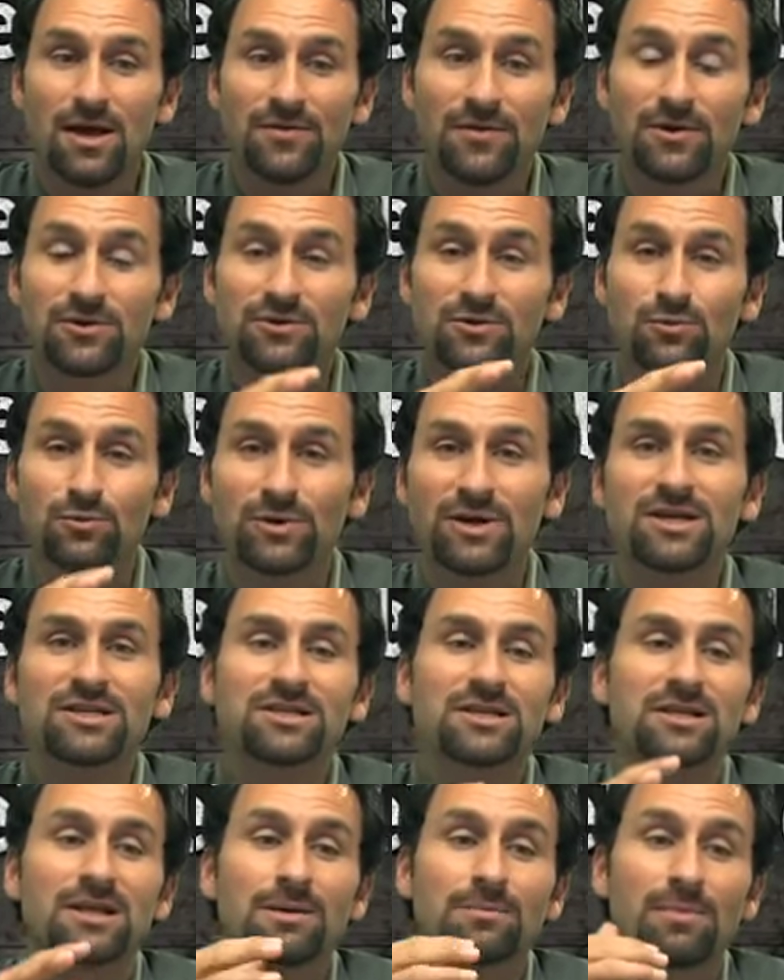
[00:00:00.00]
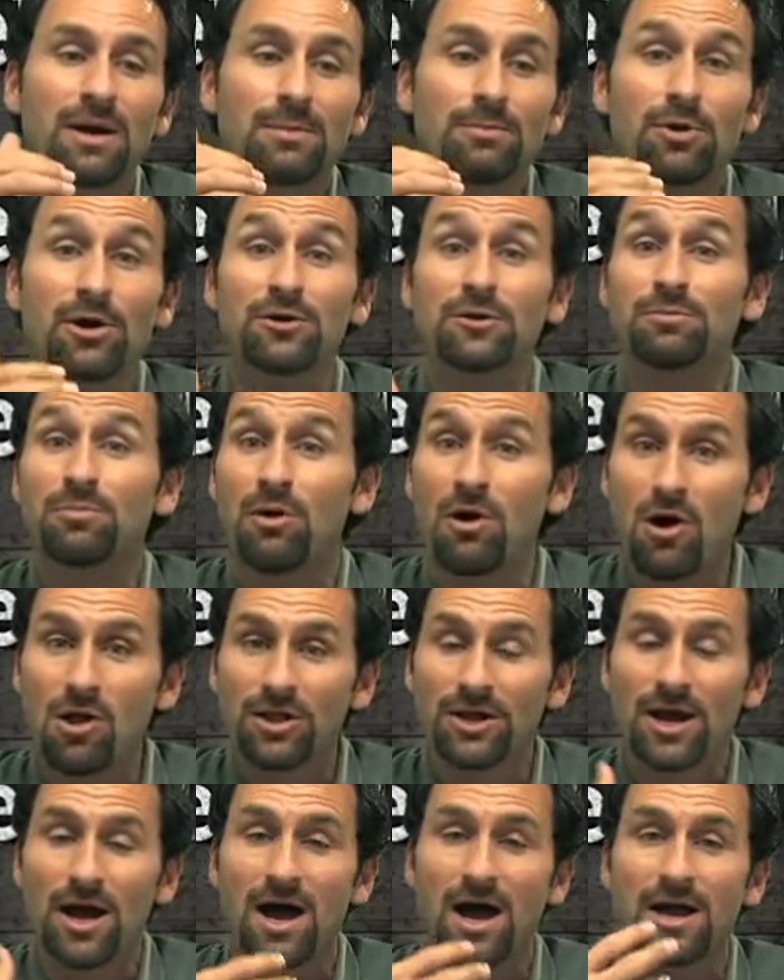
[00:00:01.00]
There's a reason that my brother
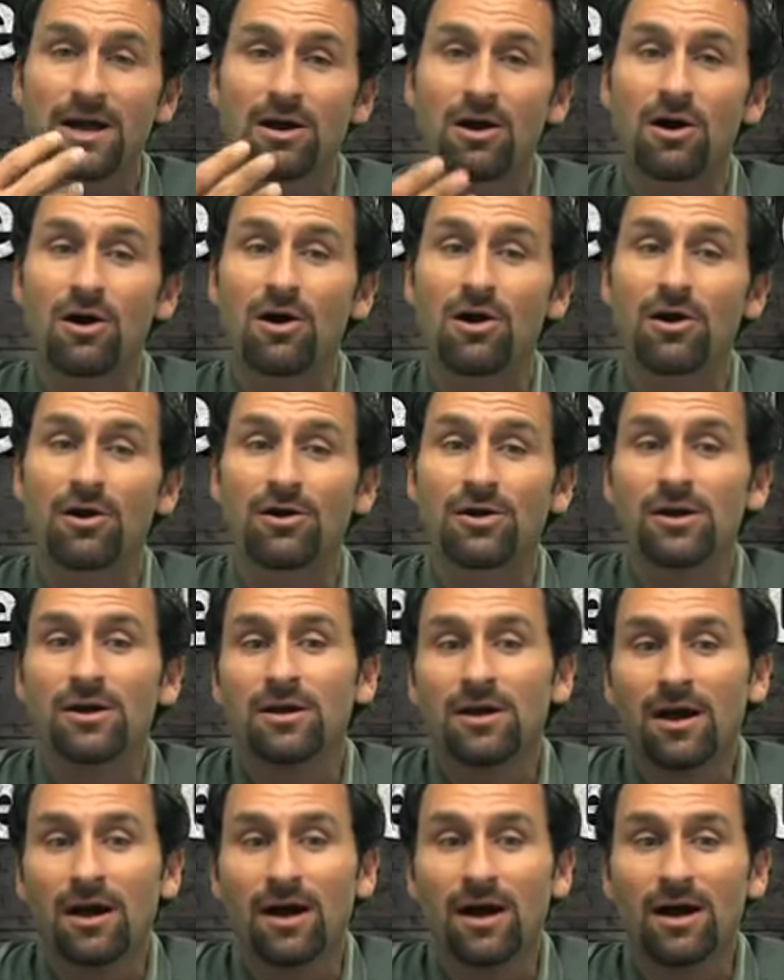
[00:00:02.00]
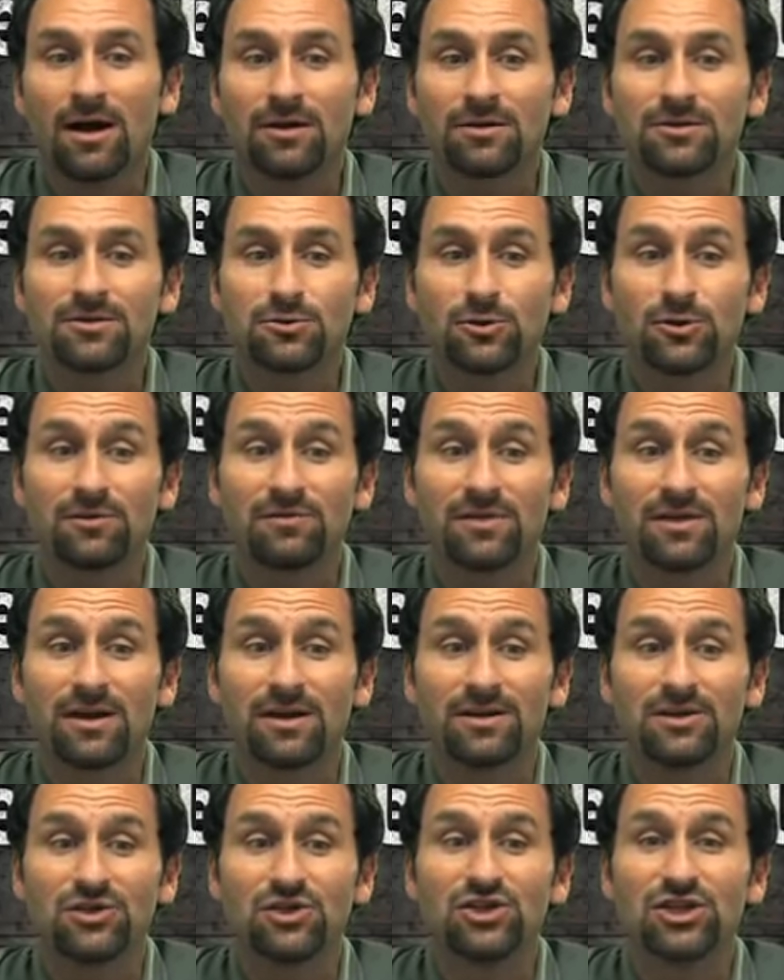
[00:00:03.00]
Paul and I are sort of
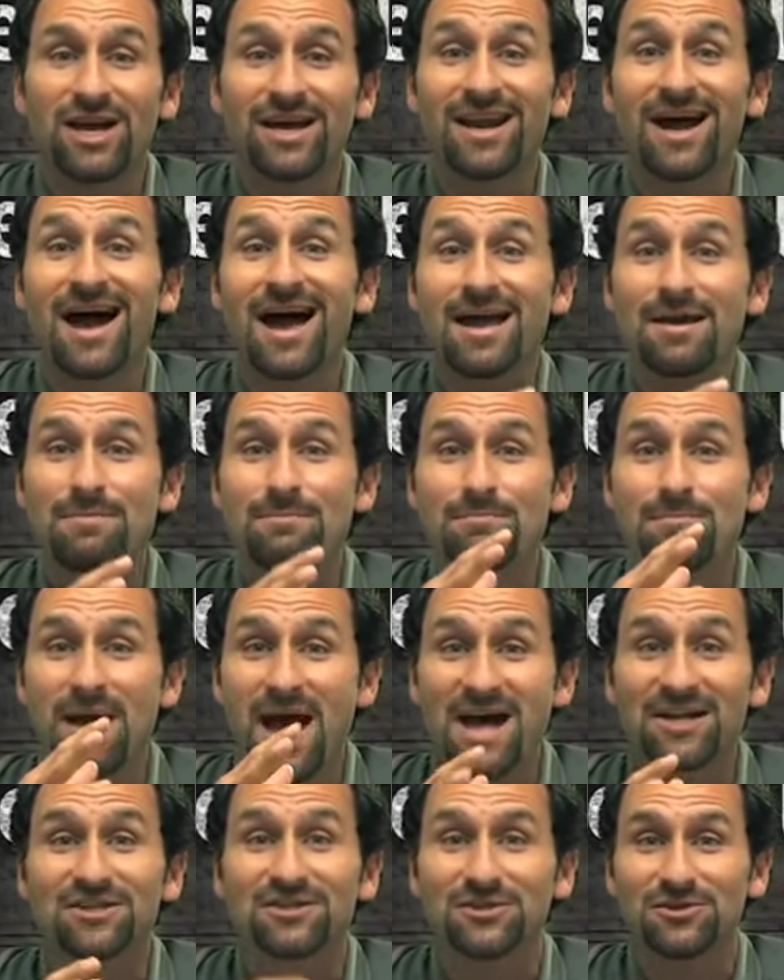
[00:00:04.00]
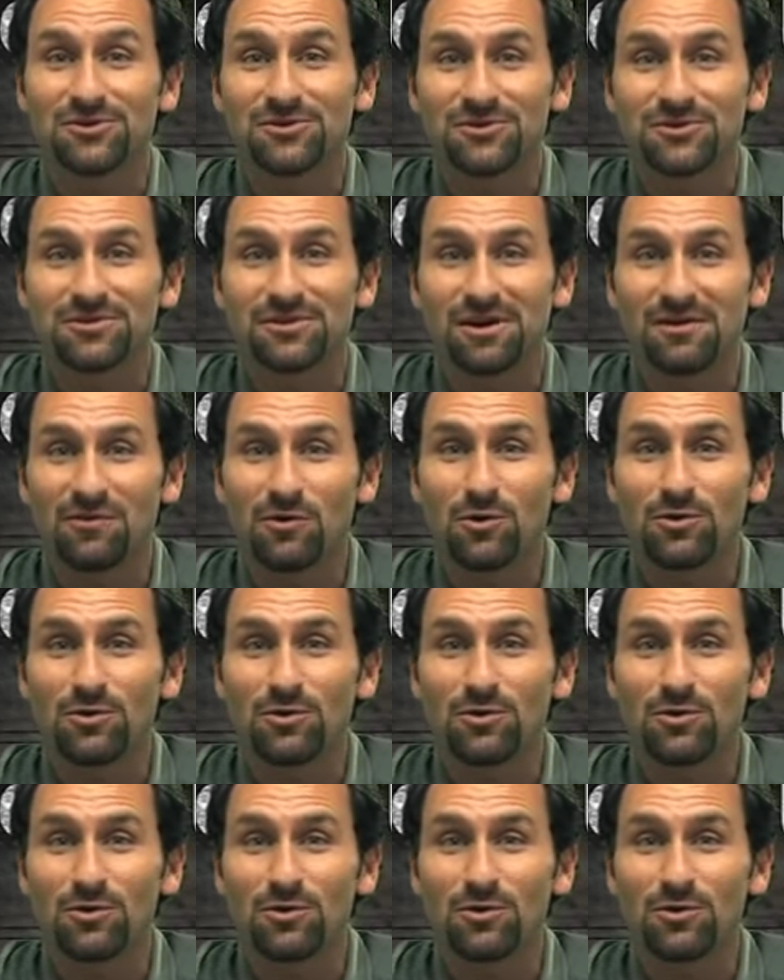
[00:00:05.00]
the Jedi masters of